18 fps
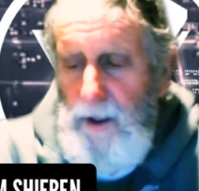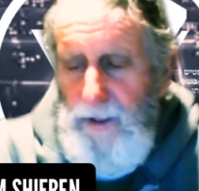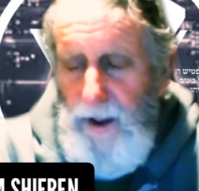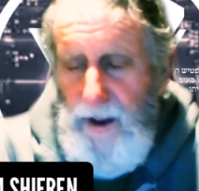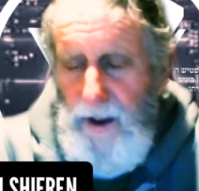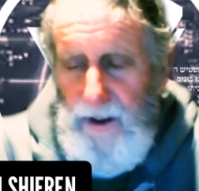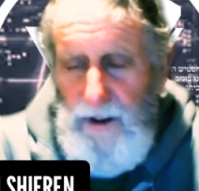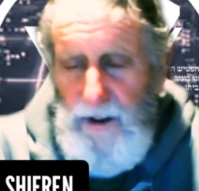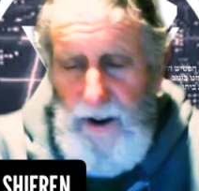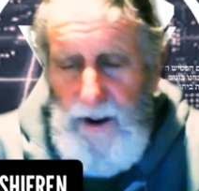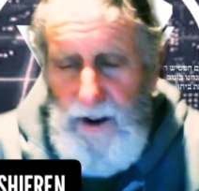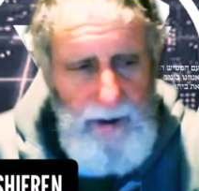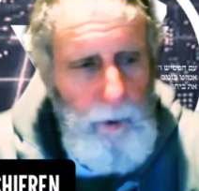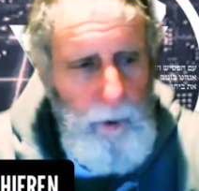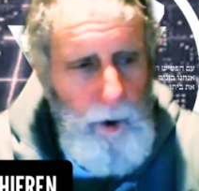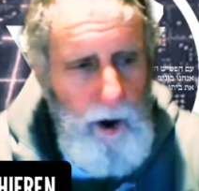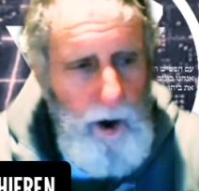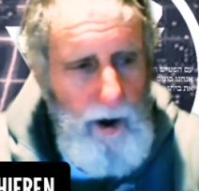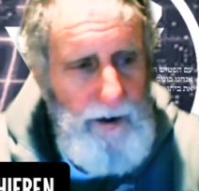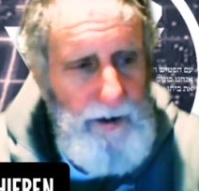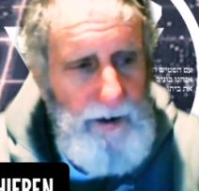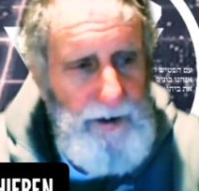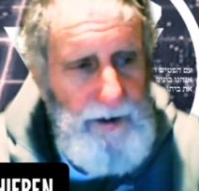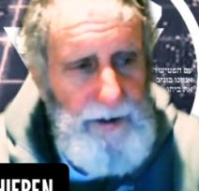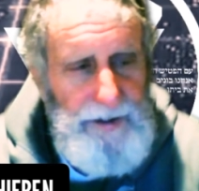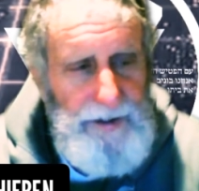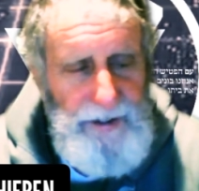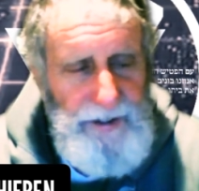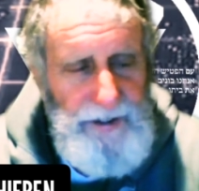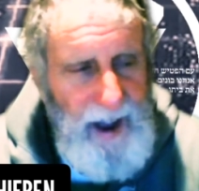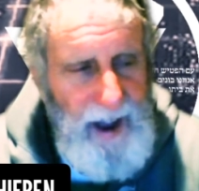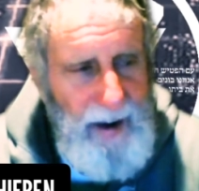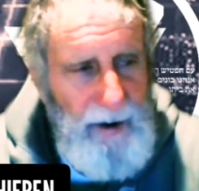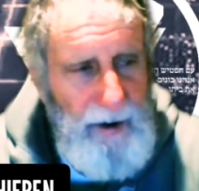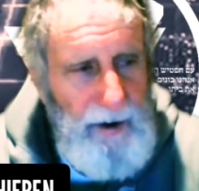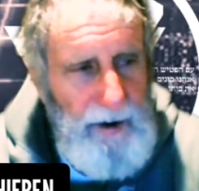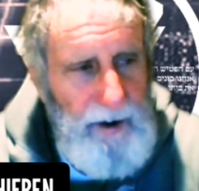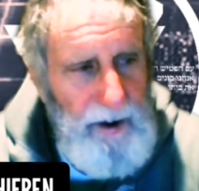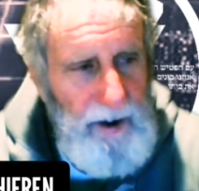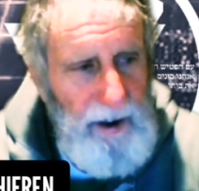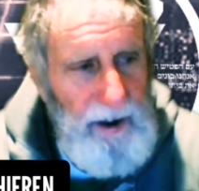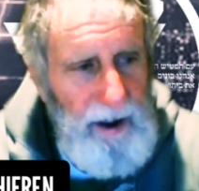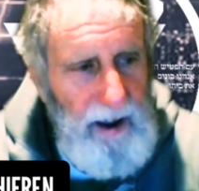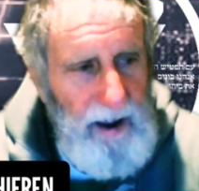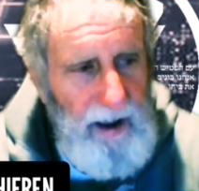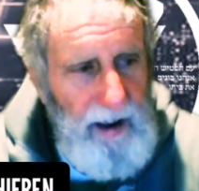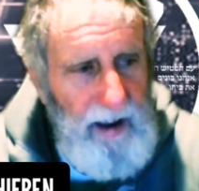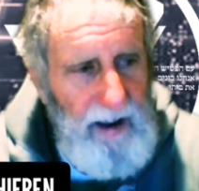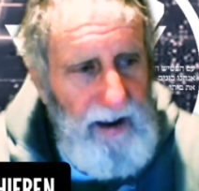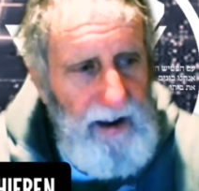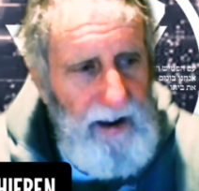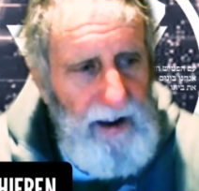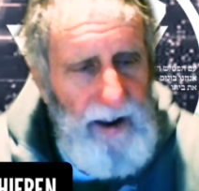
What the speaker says: that God desired a